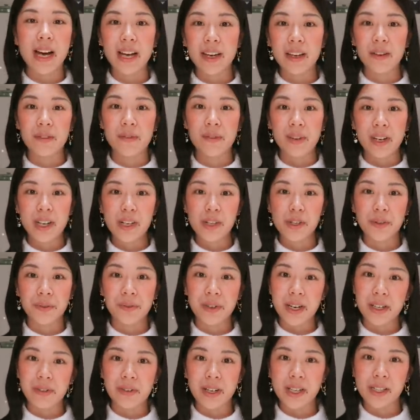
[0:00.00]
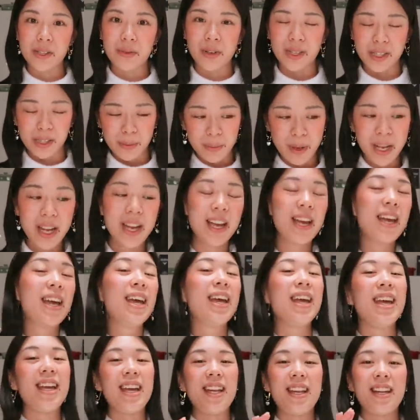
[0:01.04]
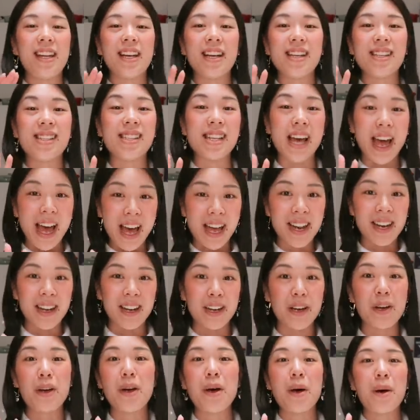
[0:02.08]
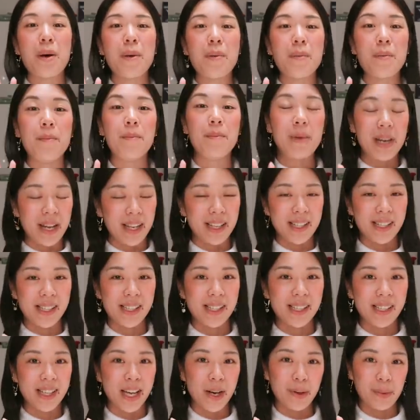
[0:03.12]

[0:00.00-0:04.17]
I can finish a fried rice recipe in 10 minutes.